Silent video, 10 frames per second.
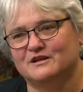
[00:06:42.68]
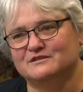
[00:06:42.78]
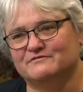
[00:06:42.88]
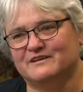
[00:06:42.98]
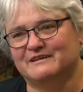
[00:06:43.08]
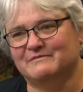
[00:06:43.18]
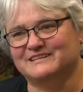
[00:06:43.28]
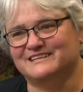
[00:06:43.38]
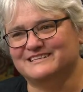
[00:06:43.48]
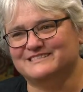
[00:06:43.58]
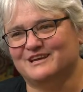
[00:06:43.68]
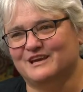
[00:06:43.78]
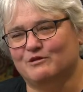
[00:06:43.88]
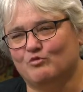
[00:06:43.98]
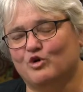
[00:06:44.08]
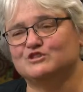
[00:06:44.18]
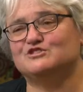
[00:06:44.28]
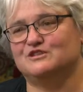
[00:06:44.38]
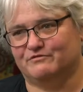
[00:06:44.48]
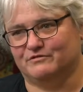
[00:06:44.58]
to fundamentally see what's
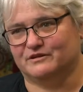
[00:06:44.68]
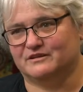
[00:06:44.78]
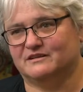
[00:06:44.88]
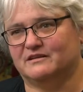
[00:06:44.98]
different